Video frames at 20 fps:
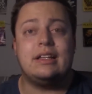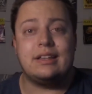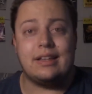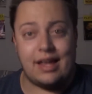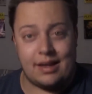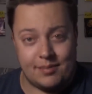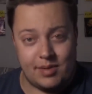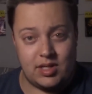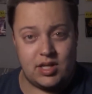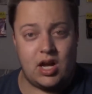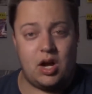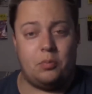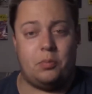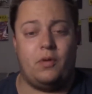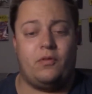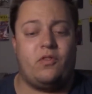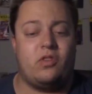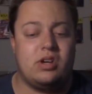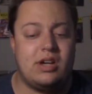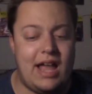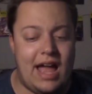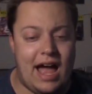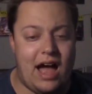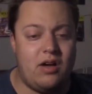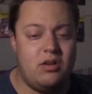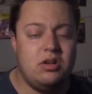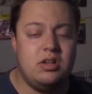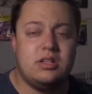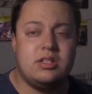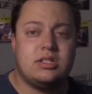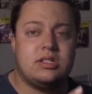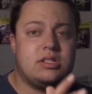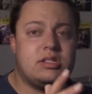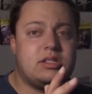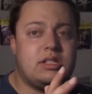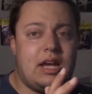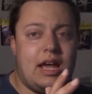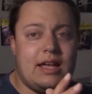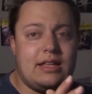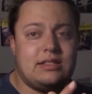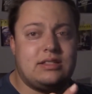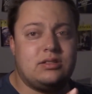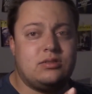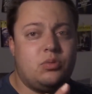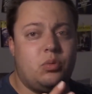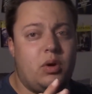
Let me know. But for now, since